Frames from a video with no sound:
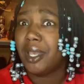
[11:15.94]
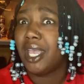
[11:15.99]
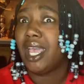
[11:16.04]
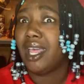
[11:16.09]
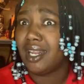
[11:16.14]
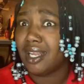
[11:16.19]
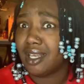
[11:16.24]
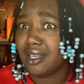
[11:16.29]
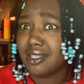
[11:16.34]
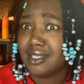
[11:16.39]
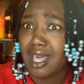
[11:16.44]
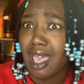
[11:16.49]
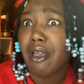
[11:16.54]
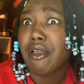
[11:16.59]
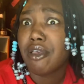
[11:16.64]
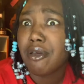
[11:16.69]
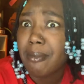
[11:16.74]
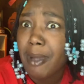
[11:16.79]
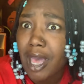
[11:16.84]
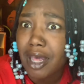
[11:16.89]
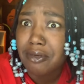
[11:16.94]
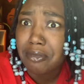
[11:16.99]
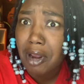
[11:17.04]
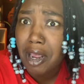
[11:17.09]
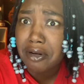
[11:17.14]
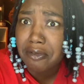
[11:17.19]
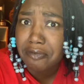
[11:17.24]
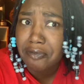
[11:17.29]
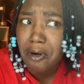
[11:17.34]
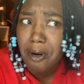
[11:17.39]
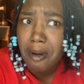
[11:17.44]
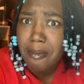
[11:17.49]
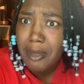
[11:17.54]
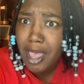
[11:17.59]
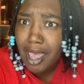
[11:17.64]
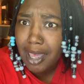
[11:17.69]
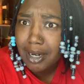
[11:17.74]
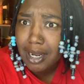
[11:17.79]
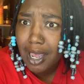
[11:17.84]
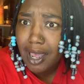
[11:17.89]
minute. Like, you moderated for a
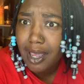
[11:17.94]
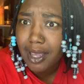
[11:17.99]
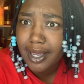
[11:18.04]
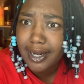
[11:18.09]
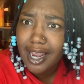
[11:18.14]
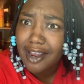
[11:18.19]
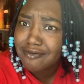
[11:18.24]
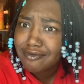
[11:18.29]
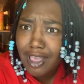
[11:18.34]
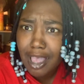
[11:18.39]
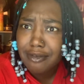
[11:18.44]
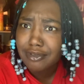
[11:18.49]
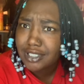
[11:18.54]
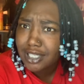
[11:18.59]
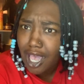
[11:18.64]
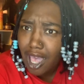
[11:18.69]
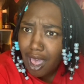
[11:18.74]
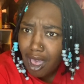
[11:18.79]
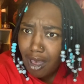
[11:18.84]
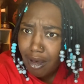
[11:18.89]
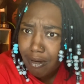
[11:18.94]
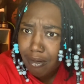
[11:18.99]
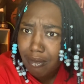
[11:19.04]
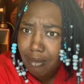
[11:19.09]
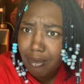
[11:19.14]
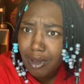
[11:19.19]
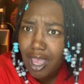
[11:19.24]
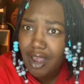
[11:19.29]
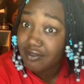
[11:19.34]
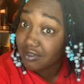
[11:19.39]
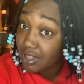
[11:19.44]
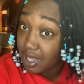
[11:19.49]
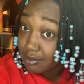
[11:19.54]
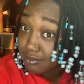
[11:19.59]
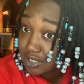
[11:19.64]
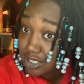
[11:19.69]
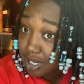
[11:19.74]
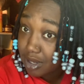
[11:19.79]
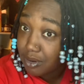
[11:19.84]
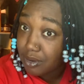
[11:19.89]
minute, and everything was cool. Everything
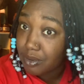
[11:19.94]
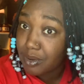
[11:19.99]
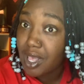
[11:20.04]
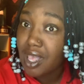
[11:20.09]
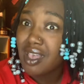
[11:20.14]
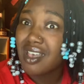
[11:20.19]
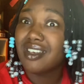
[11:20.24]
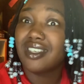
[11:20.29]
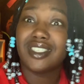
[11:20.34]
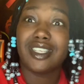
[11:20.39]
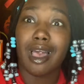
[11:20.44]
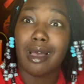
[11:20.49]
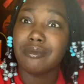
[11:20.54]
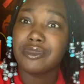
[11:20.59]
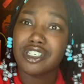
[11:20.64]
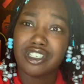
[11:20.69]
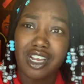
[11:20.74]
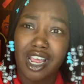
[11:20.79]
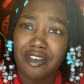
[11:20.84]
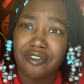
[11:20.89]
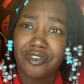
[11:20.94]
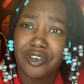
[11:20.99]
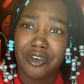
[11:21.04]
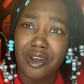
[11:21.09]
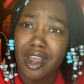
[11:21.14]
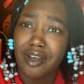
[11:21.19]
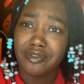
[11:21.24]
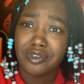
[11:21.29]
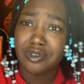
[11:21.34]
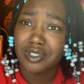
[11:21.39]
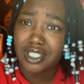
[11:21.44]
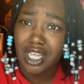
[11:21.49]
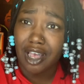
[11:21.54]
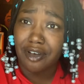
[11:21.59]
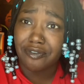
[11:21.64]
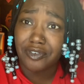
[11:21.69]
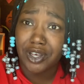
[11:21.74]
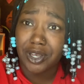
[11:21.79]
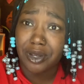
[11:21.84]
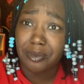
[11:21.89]
was cool. So I'm just trying to figure out, if you
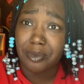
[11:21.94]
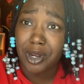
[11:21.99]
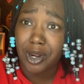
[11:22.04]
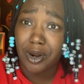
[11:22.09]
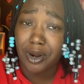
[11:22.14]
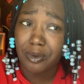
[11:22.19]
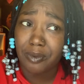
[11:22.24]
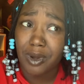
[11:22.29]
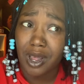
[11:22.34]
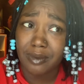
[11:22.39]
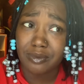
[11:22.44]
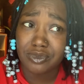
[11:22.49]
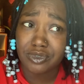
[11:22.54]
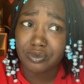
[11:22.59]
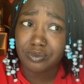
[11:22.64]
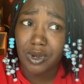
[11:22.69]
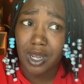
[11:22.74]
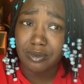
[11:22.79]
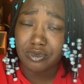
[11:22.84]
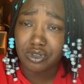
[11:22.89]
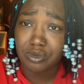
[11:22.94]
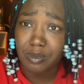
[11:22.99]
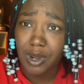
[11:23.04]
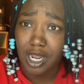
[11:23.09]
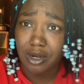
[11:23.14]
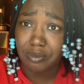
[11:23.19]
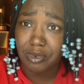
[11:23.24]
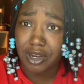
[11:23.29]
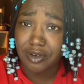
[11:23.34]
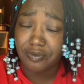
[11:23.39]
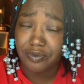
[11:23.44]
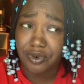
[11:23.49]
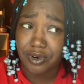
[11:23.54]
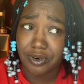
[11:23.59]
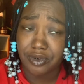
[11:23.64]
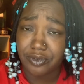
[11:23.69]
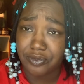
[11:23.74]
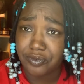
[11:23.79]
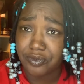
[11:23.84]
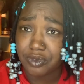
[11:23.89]
stopped fucking with her, why was you moderating for
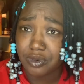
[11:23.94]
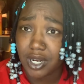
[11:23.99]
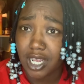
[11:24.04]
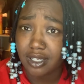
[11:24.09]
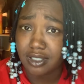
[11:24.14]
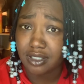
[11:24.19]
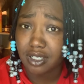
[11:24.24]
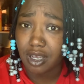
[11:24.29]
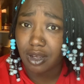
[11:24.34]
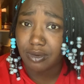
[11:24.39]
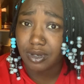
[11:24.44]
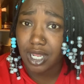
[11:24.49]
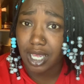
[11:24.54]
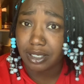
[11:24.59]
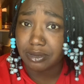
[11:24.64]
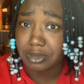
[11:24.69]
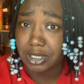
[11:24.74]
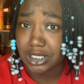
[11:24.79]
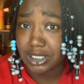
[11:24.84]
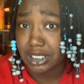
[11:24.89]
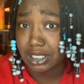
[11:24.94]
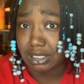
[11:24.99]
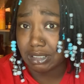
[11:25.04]
her a few days ago like this?